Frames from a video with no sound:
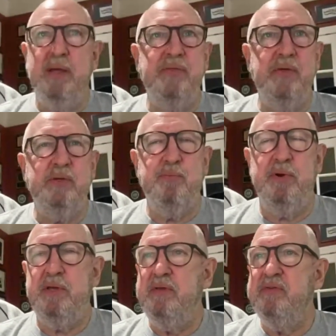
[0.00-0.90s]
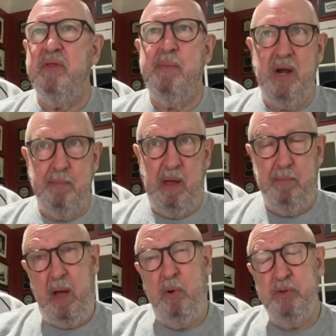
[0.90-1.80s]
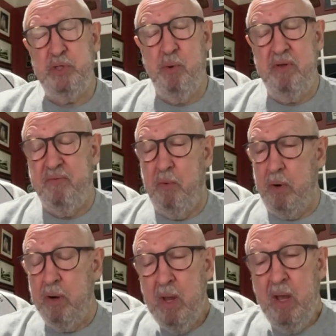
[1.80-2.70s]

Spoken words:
I think, is pretty easy in the body. I'm only 24.